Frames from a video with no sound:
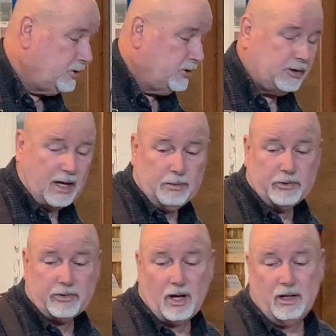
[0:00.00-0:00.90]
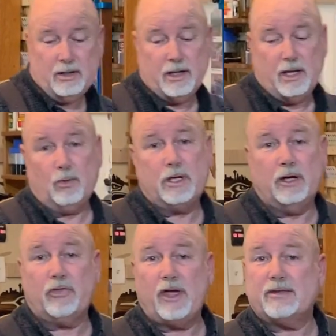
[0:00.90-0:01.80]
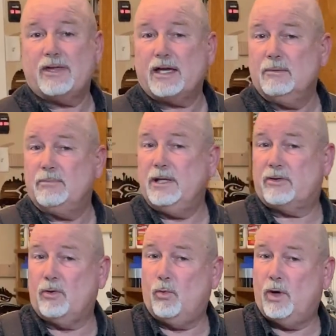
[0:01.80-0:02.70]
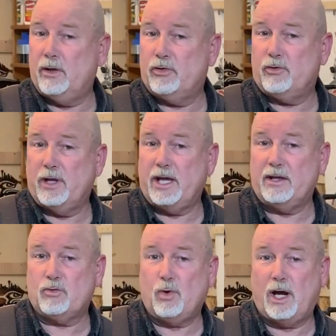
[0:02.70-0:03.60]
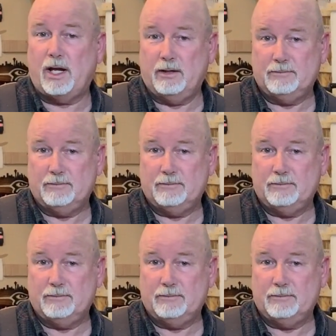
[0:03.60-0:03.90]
to the table saw, and we'll cut that second piece at 1 3/8 wide.